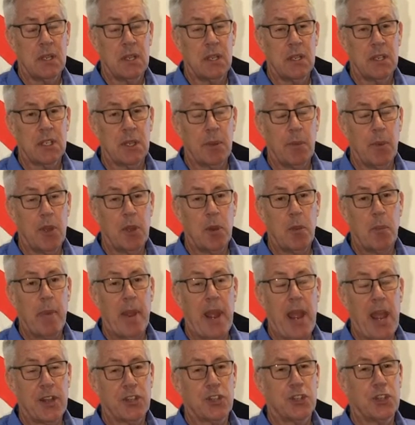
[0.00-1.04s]
some other
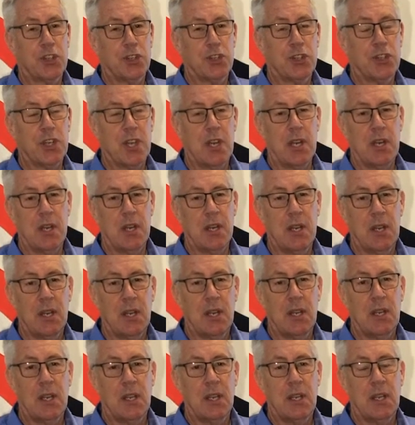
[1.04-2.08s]
pastors in
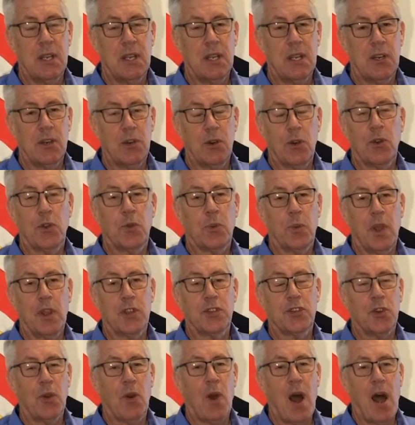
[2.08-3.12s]

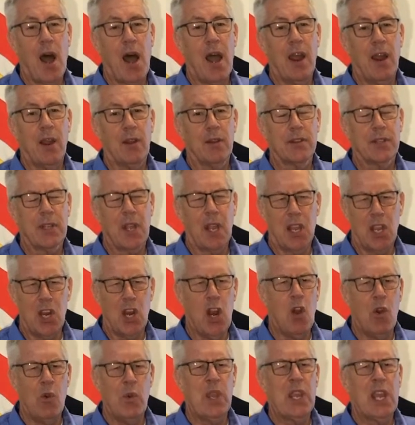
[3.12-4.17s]
Northwest Ohio, say,
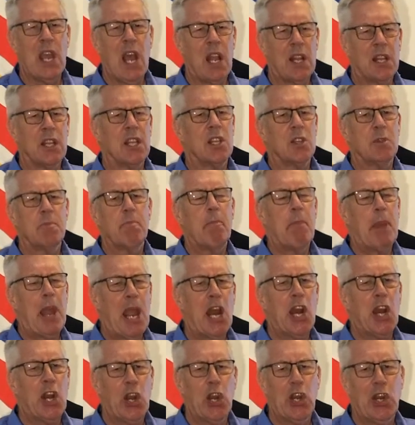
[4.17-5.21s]
we got this
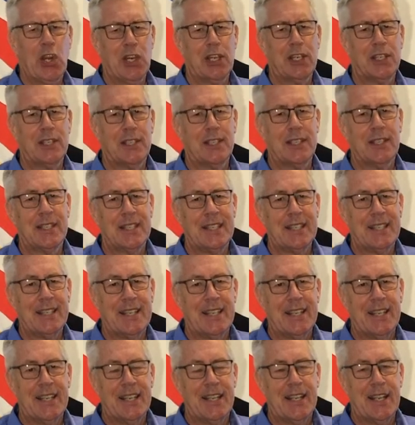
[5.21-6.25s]
banner.
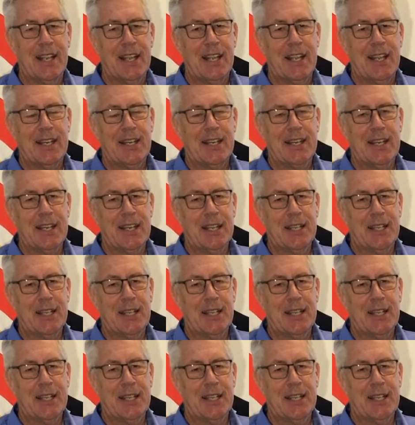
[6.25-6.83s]
And